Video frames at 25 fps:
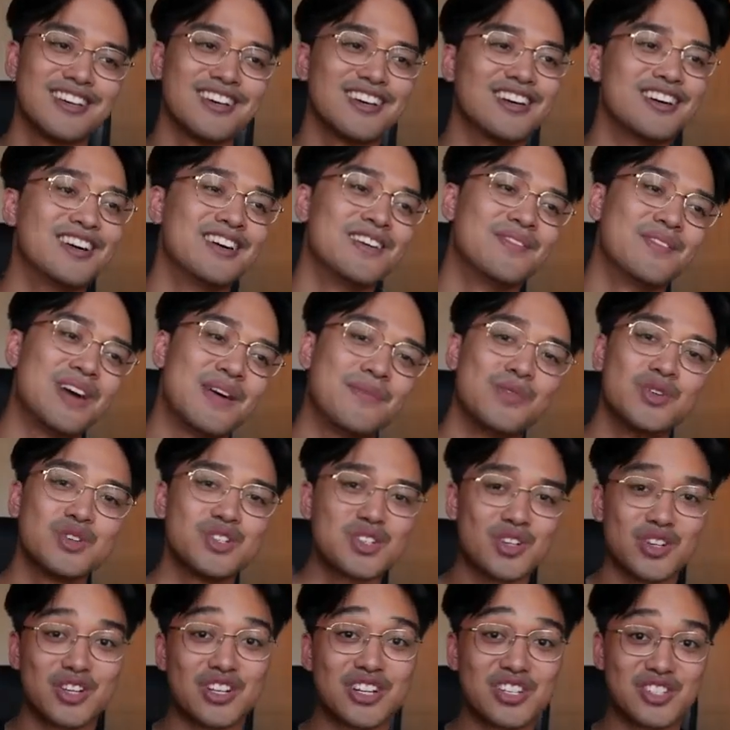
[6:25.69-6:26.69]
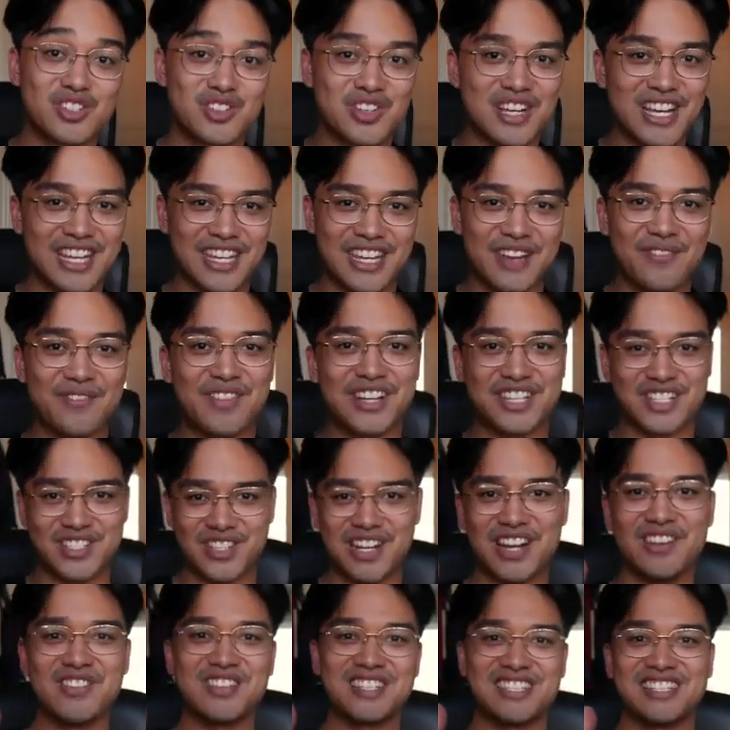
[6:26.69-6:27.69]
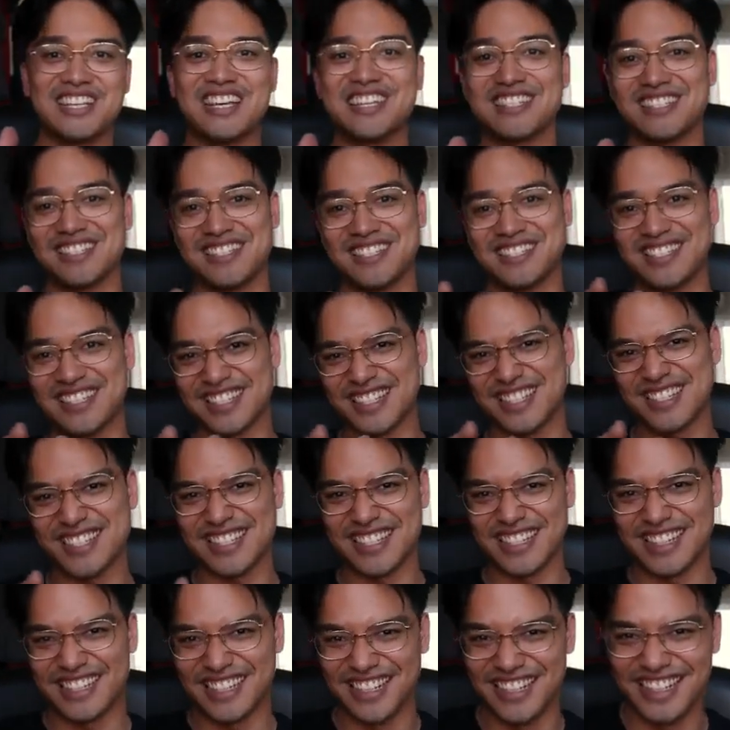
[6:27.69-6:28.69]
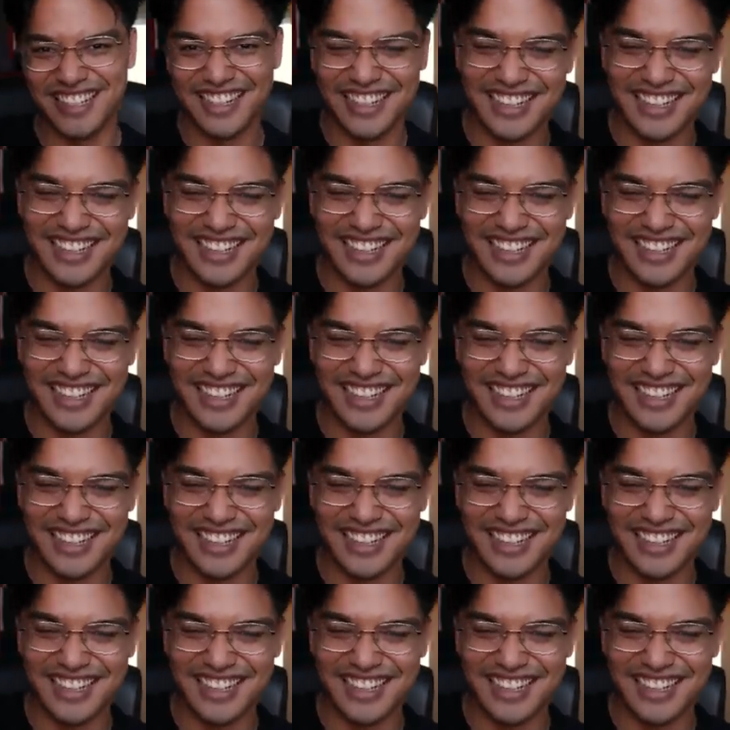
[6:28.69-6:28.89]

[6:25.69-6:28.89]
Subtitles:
I'm also gonna try and get my driver's license this year.